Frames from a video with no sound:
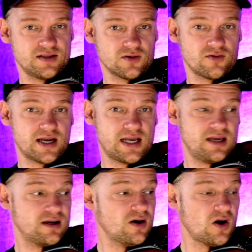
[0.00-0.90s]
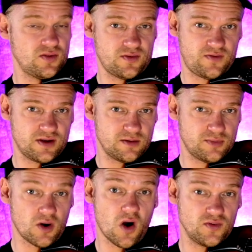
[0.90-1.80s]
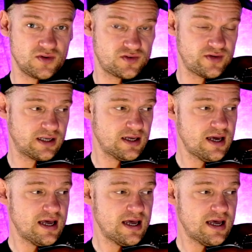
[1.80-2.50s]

already on the fingerboard, on the string,